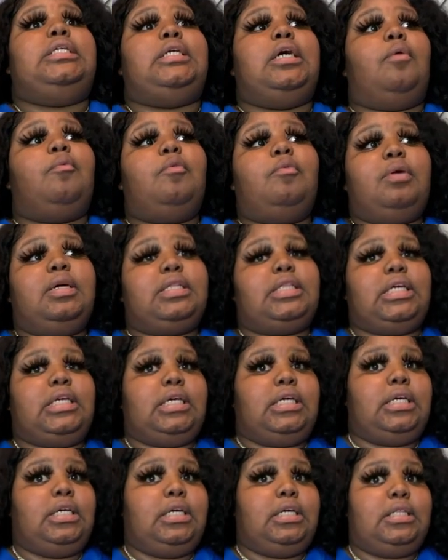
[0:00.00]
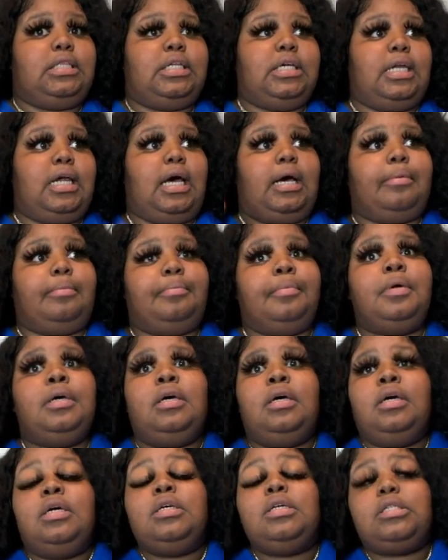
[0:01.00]
done with one thing, then I'm
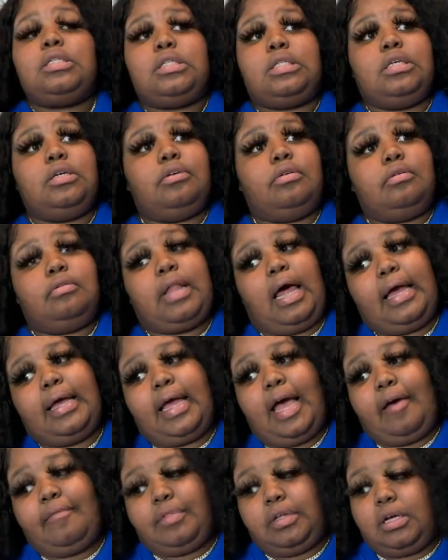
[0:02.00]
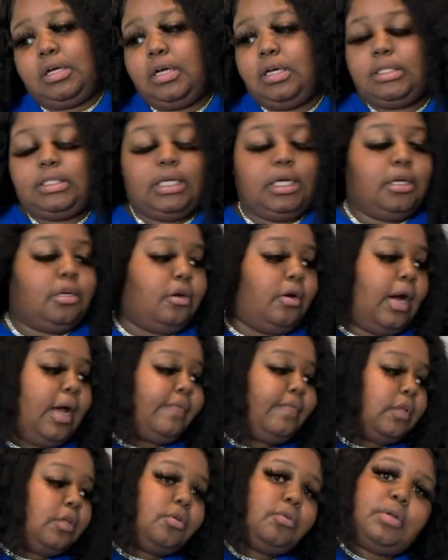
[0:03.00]
still like have to cook dinner, I
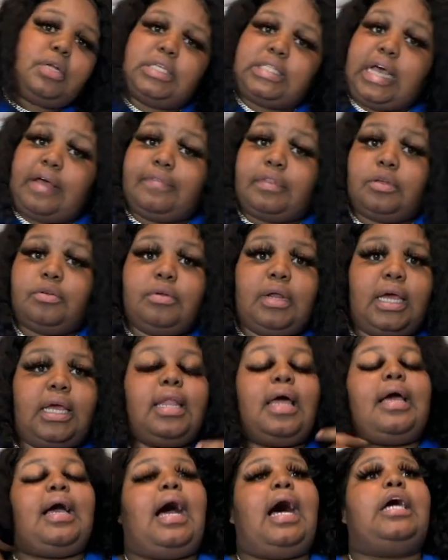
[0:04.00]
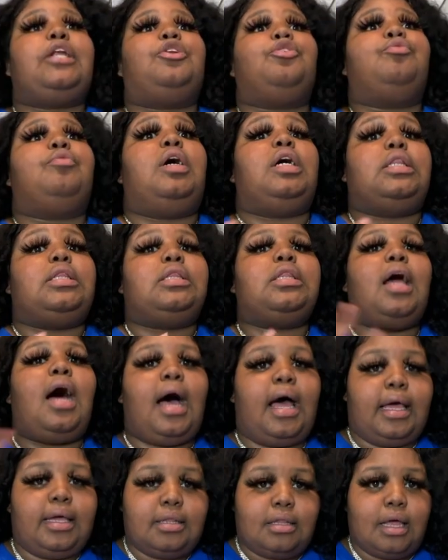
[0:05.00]
have to do this, I have to do that. Like I do a
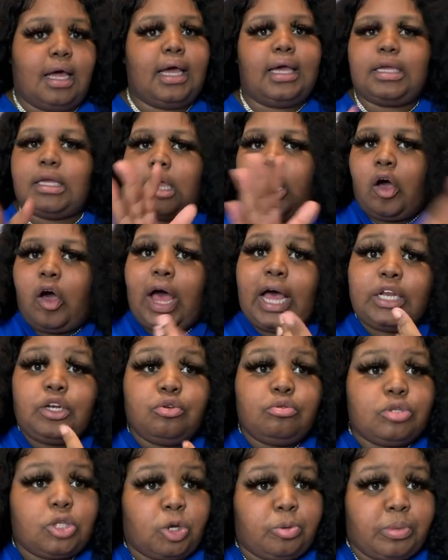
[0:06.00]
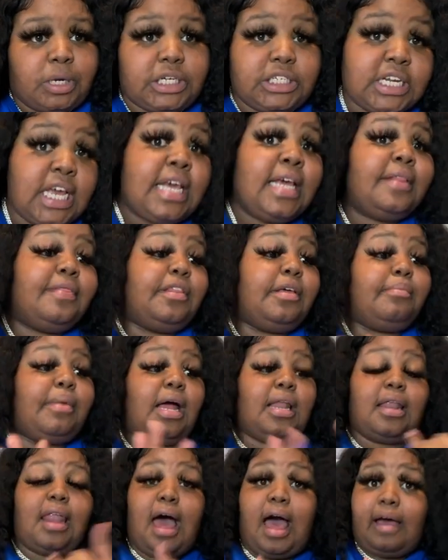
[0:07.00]
lot. Like y'all, I do so much. Then
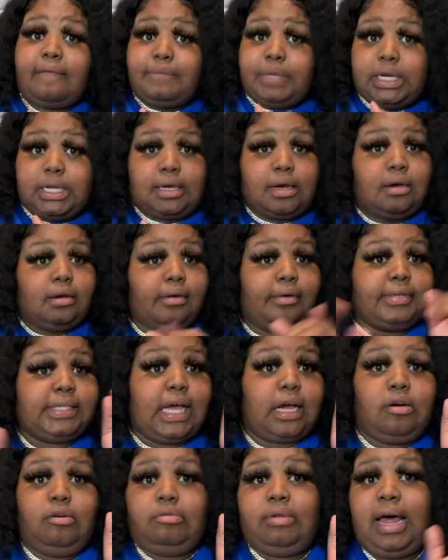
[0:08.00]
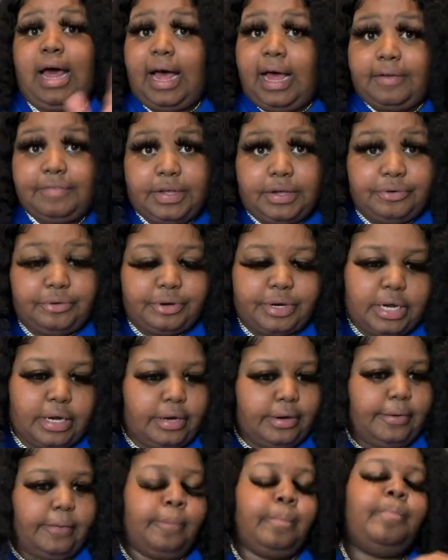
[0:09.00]
my live videos, I go live here and
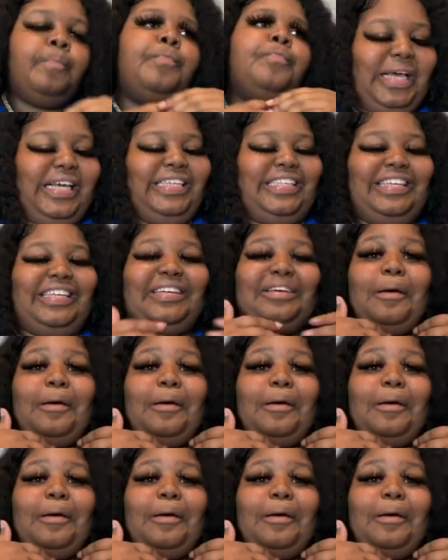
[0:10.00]
there. It's